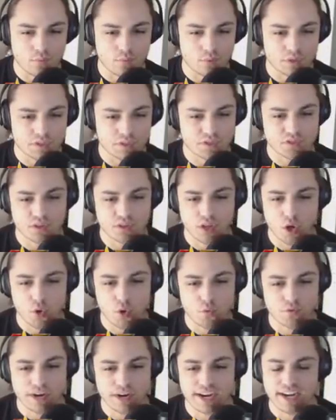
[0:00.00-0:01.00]
were just
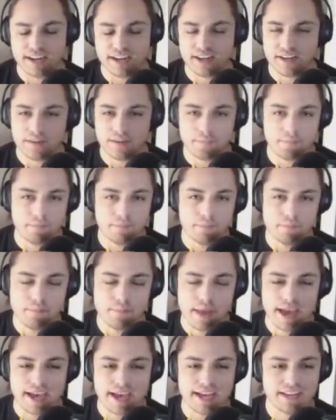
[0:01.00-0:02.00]
low rated,
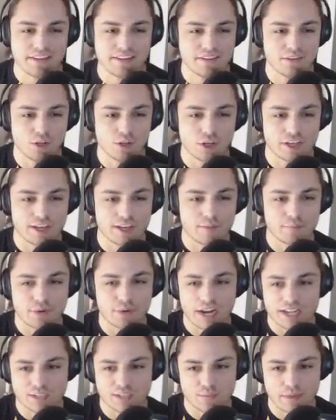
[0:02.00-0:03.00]
bad looking
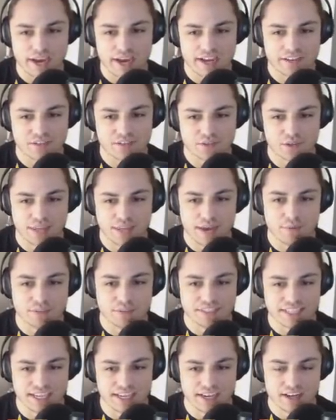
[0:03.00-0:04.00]
prospects. So that
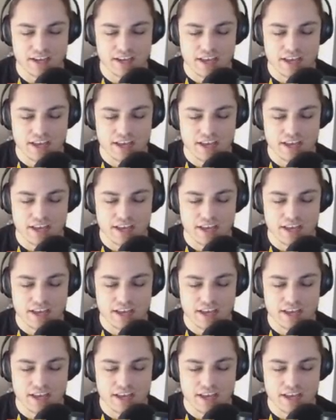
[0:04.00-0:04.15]
was it.